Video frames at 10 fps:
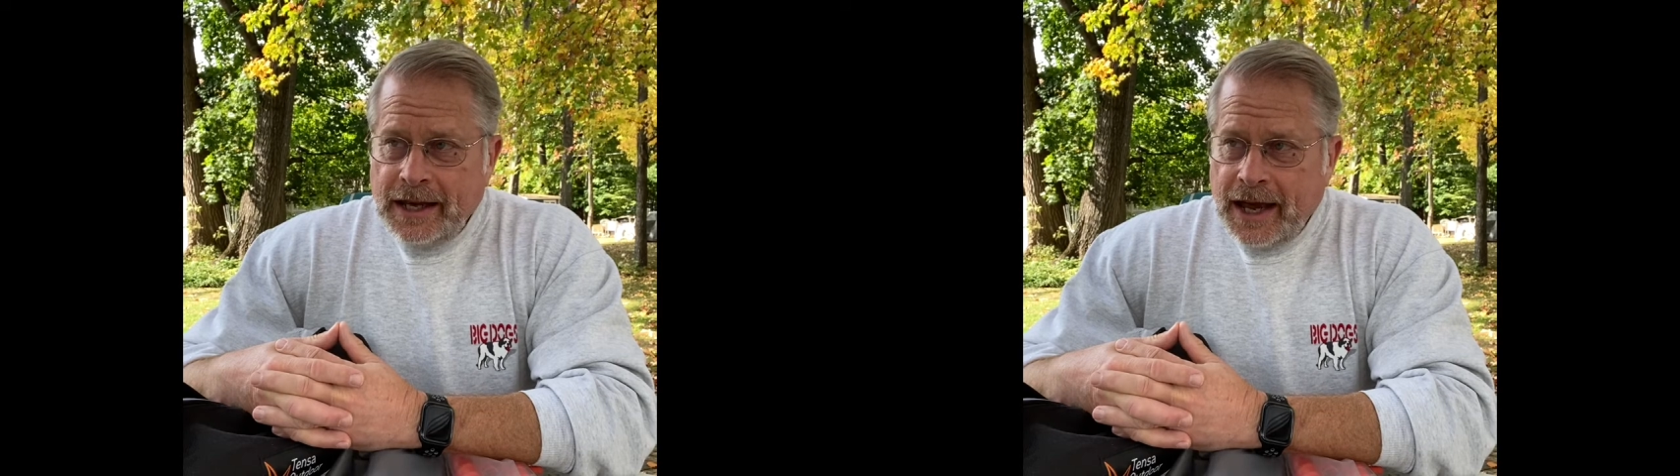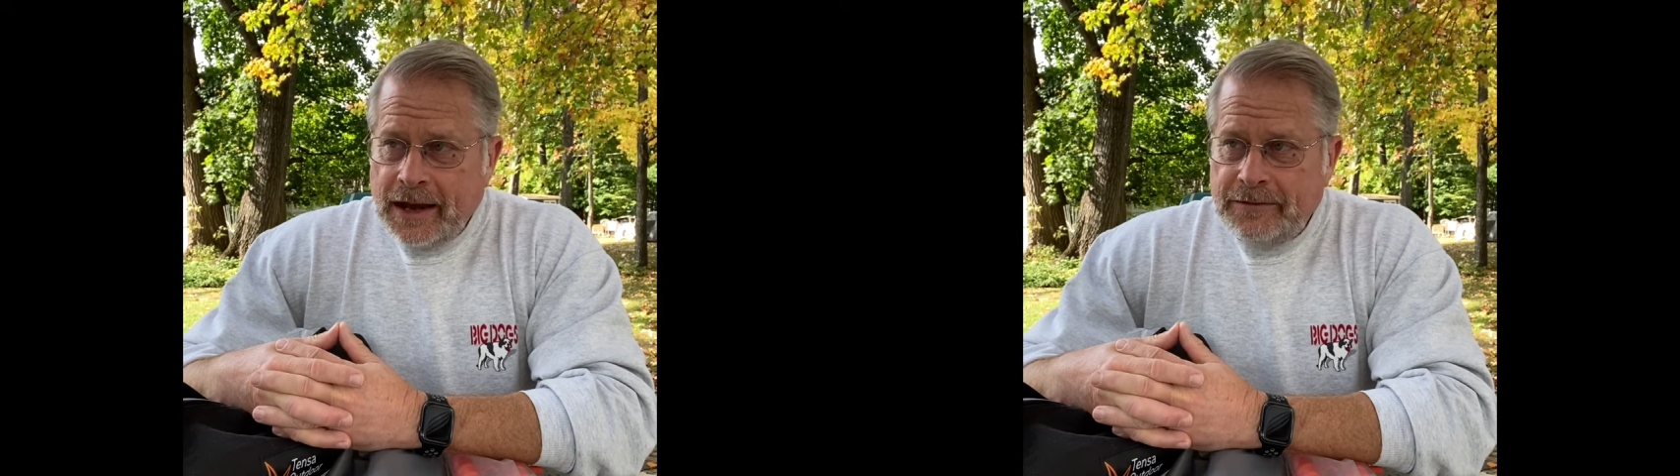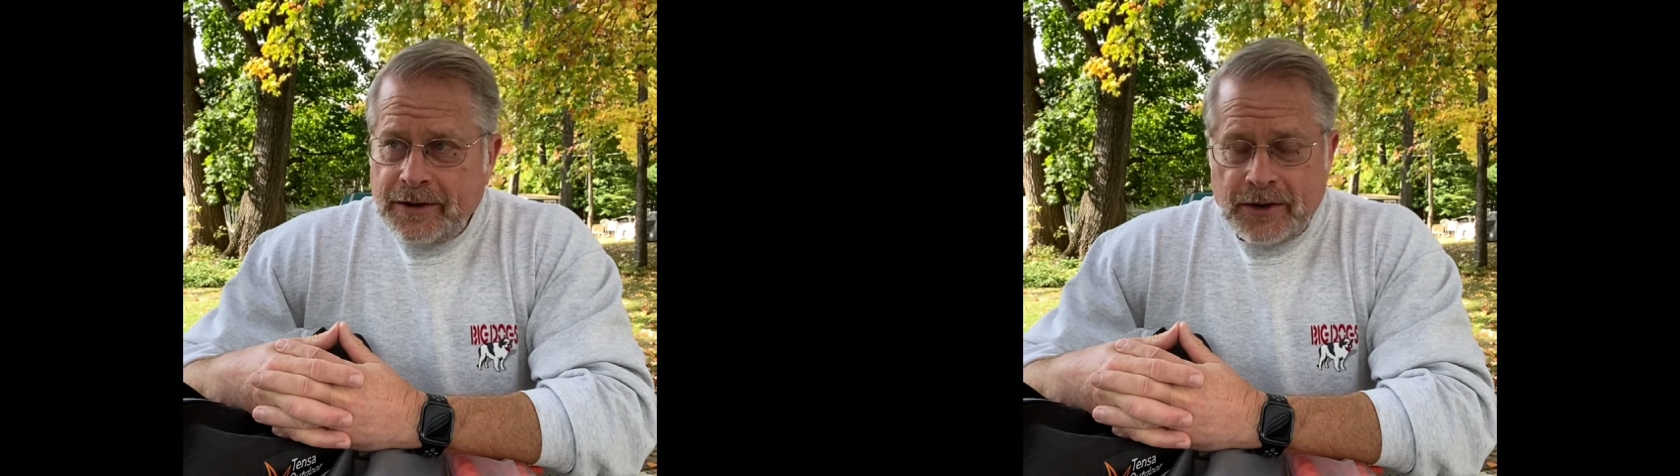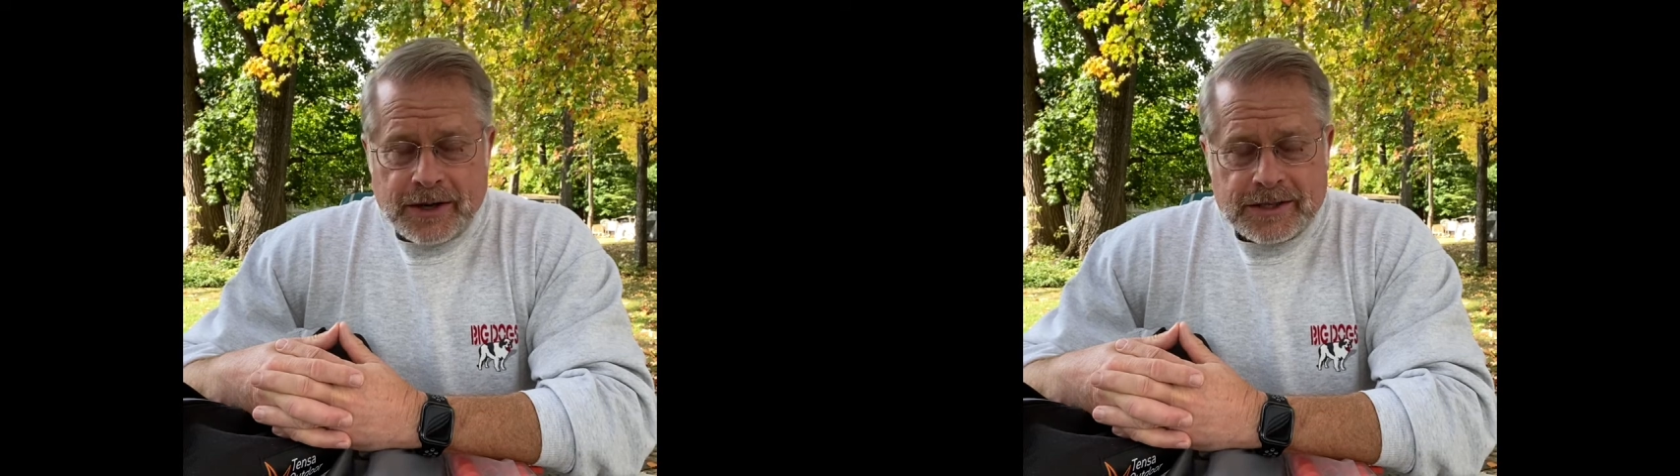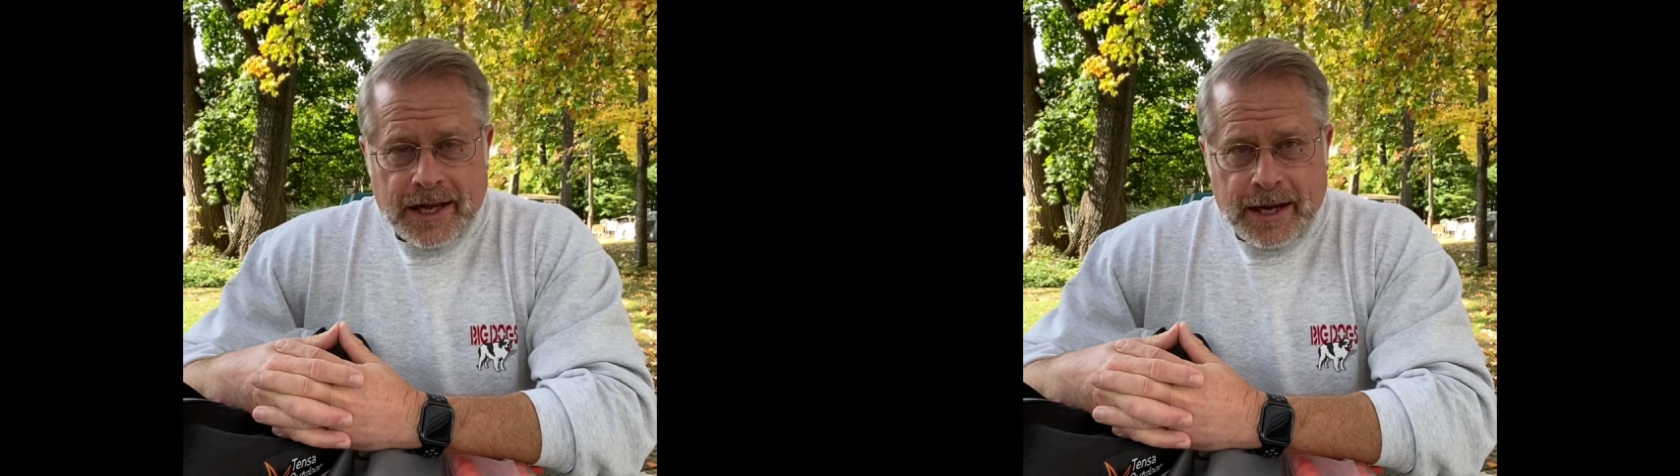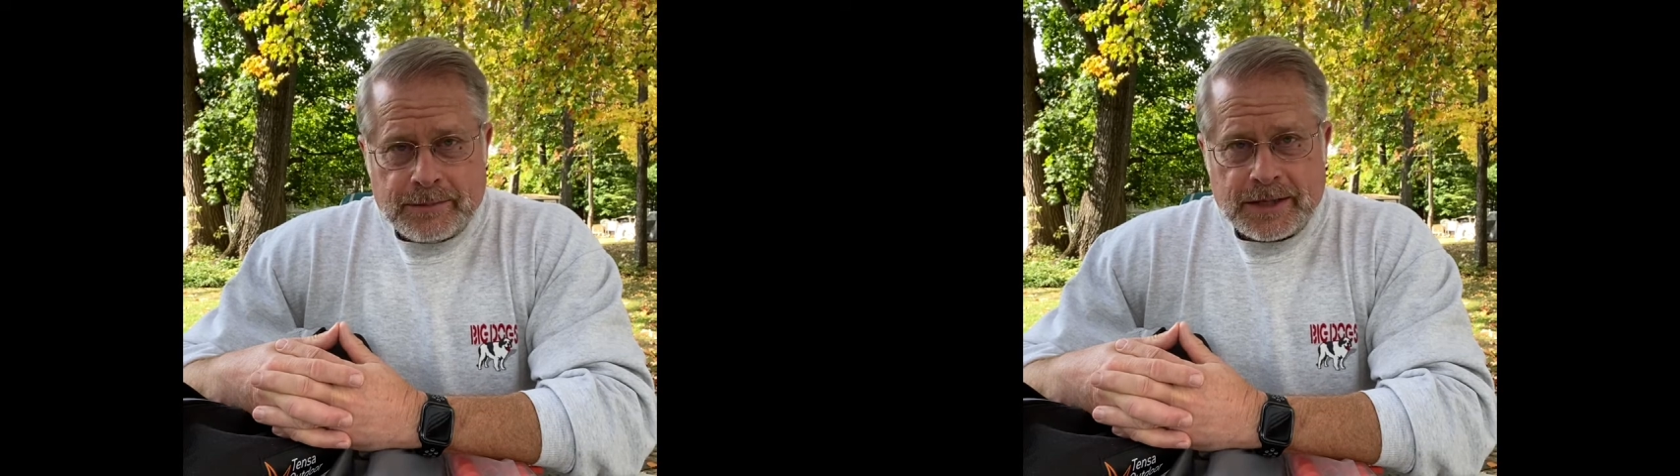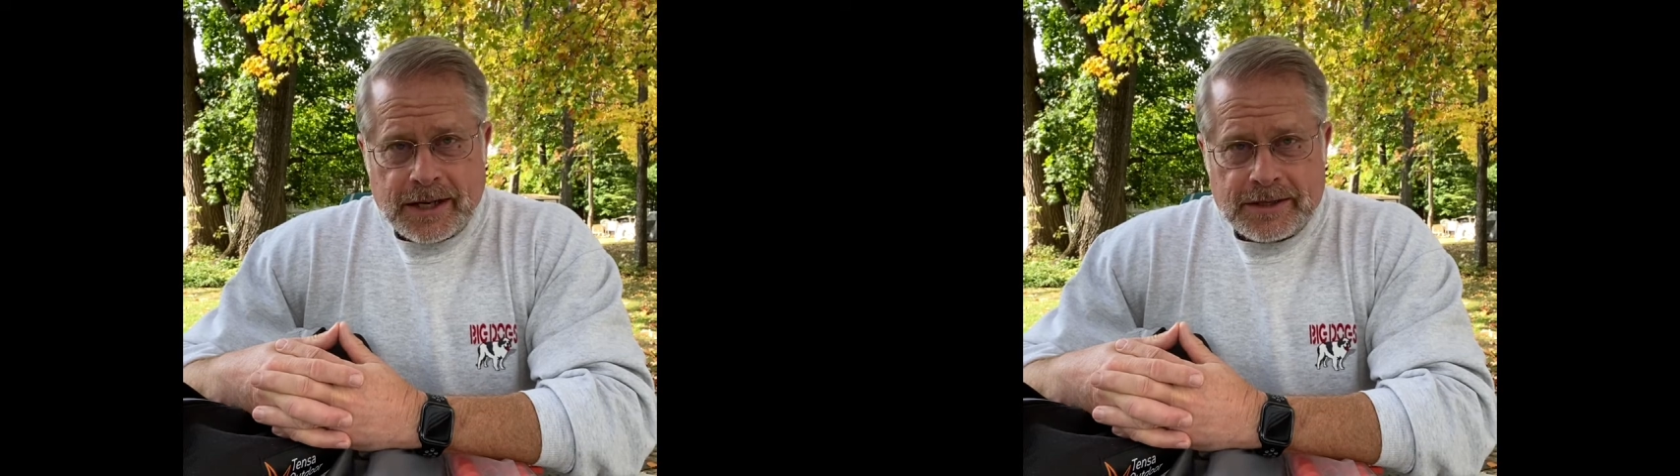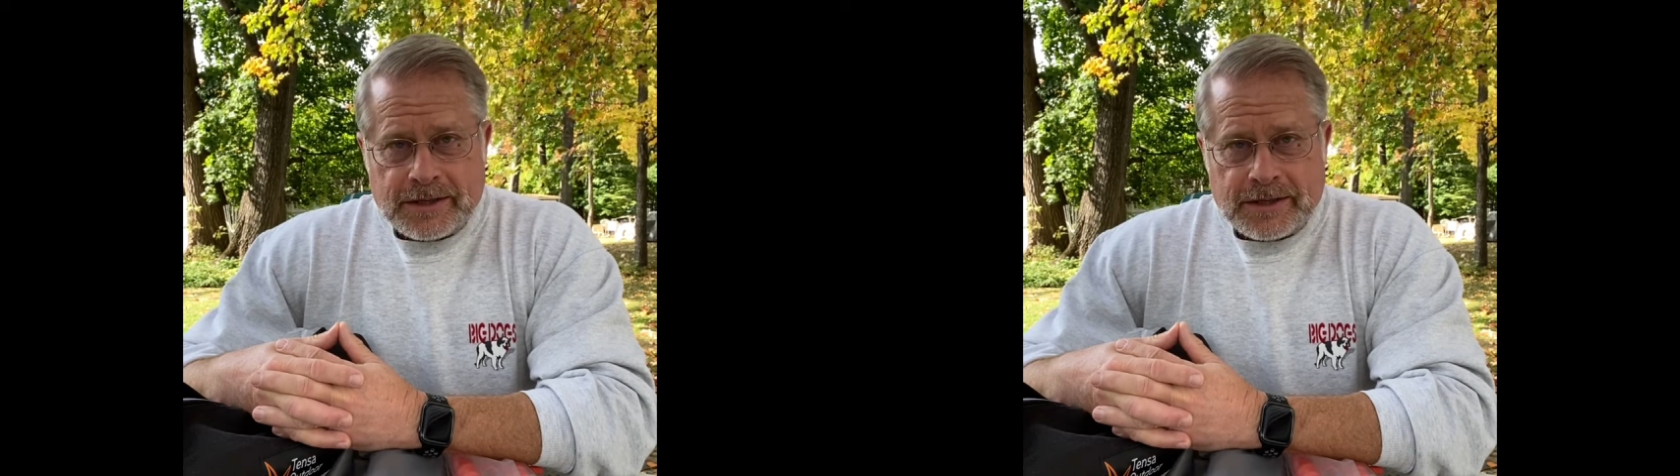at various campsites